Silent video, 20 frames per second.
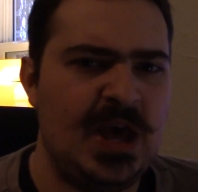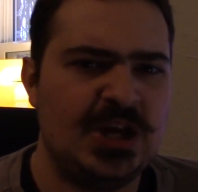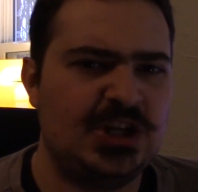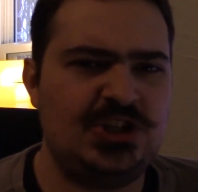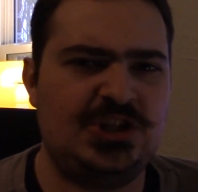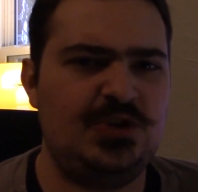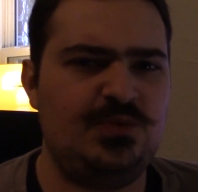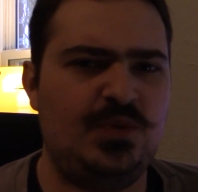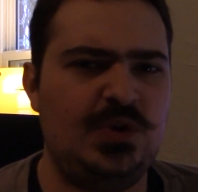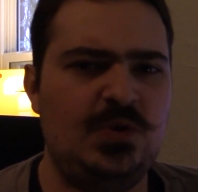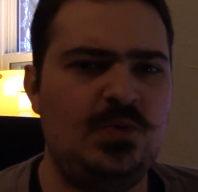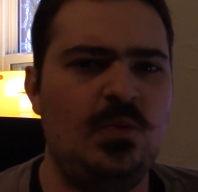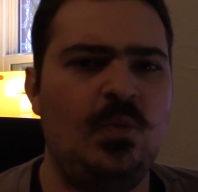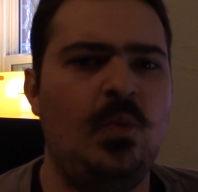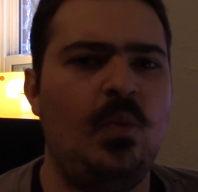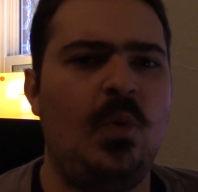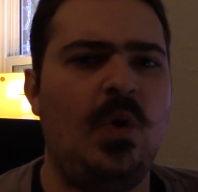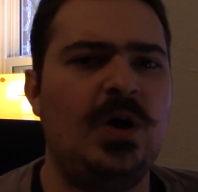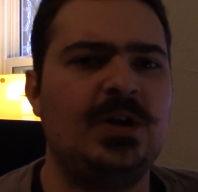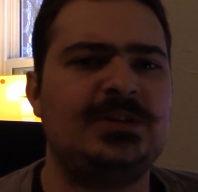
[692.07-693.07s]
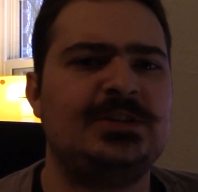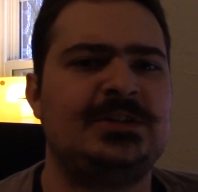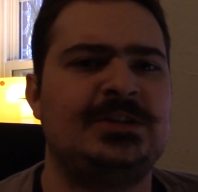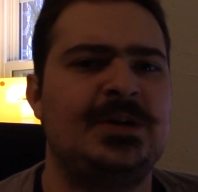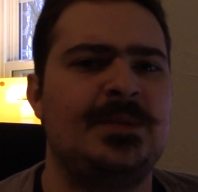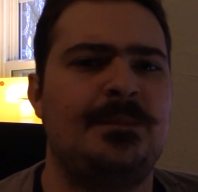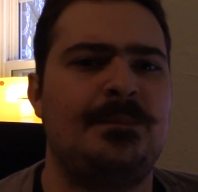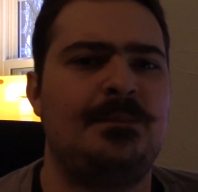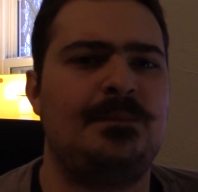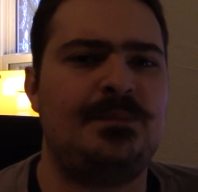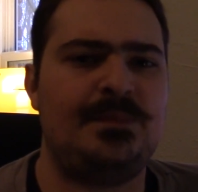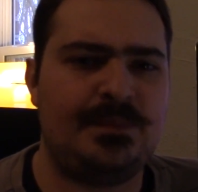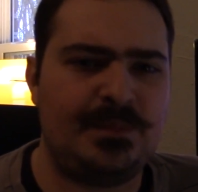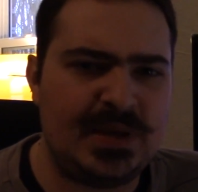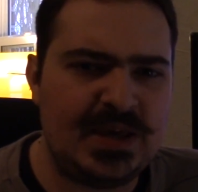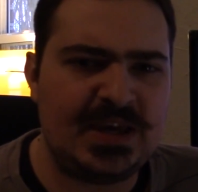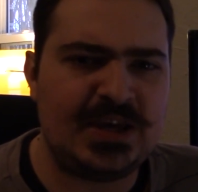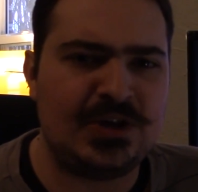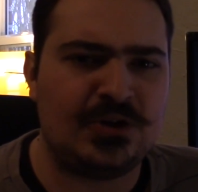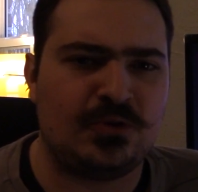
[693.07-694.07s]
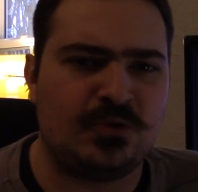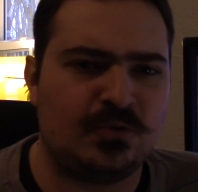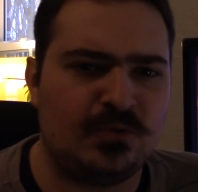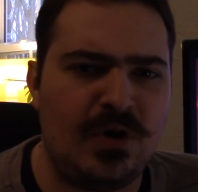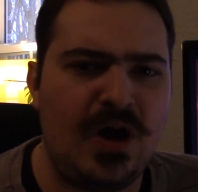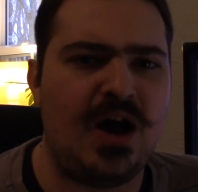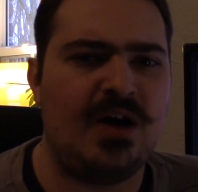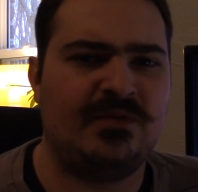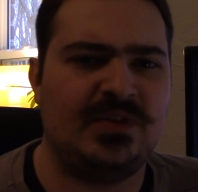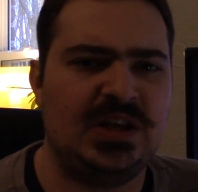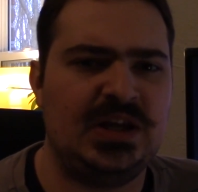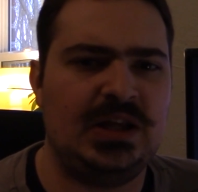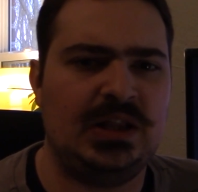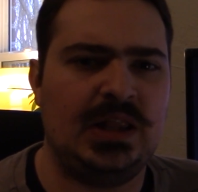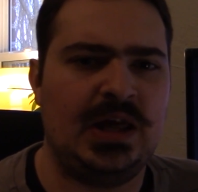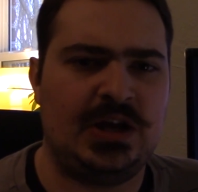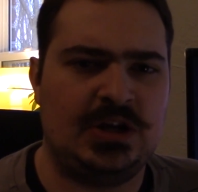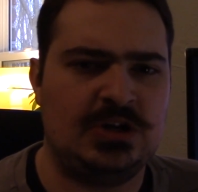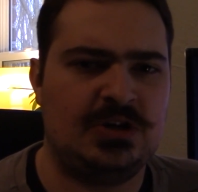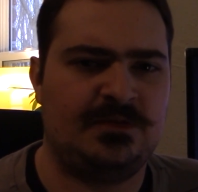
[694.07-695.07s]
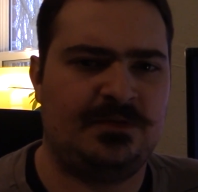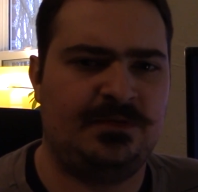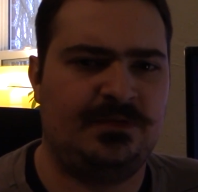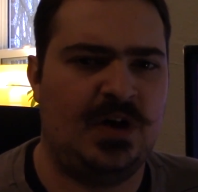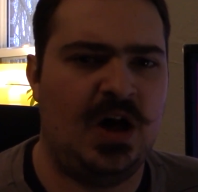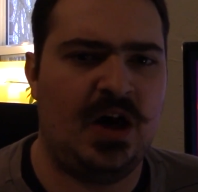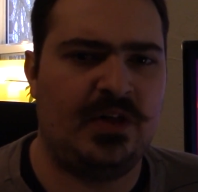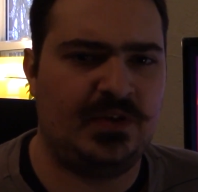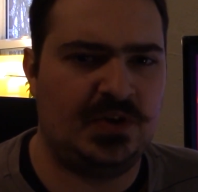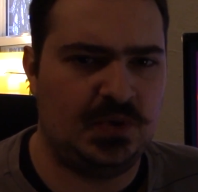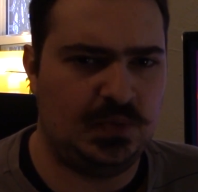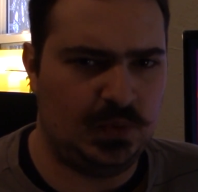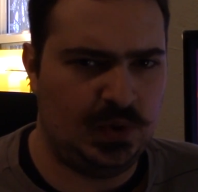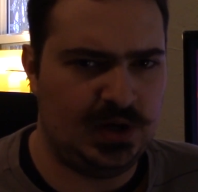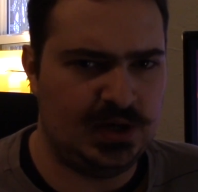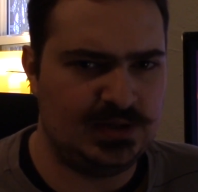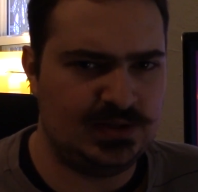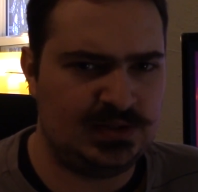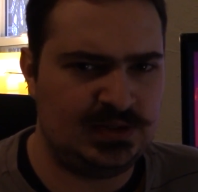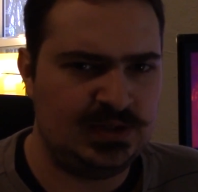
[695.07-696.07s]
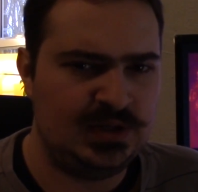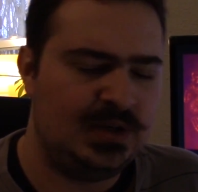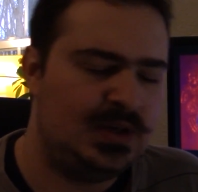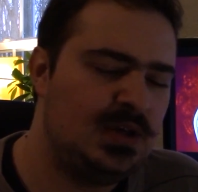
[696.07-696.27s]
She wouldn't want to be groveling like her father was.